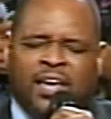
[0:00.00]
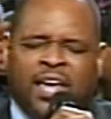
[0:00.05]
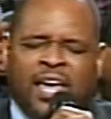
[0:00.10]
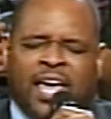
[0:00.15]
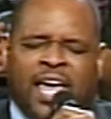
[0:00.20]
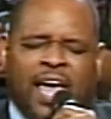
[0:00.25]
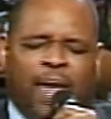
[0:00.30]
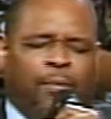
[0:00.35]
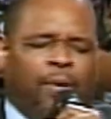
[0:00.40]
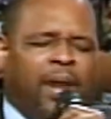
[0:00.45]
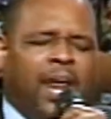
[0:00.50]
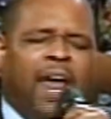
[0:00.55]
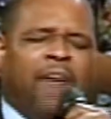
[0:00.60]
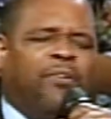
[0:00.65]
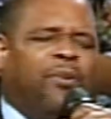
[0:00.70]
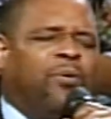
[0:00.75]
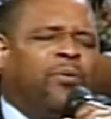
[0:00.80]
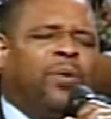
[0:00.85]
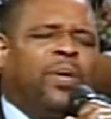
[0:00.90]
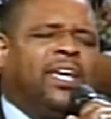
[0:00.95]
And
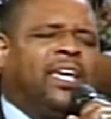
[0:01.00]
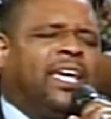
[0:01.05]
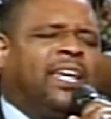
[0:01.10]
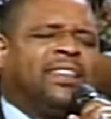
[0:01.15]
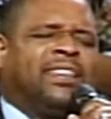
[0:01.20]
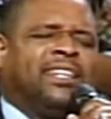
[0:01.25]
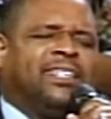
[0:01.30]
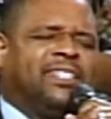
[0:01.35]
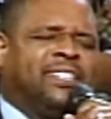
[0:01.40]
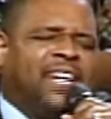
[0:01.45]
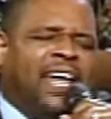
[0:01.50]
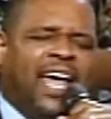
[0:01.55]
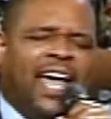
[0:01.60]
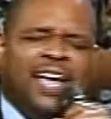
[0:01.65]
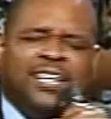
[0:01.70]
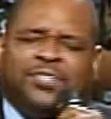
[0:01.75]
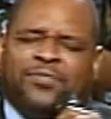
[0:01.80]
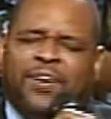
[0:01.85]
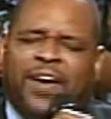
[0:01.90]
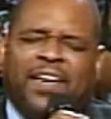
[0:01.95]
whenever we get the
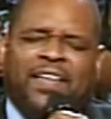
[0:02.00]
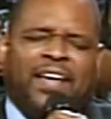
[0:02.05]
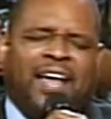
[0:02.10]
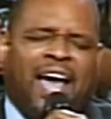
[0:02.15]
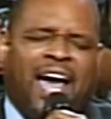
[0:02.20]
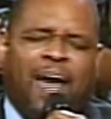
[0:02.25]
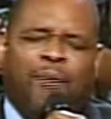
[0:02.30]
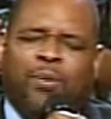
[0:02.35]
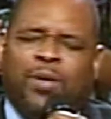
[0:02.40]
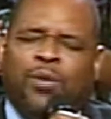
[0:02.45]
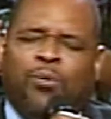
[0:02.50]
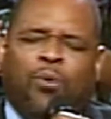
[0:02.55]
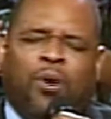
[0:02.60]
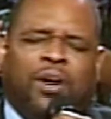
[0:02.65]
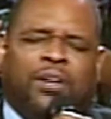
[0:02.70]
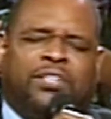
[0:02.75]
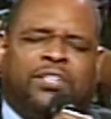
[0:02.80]
chance, Father God, we want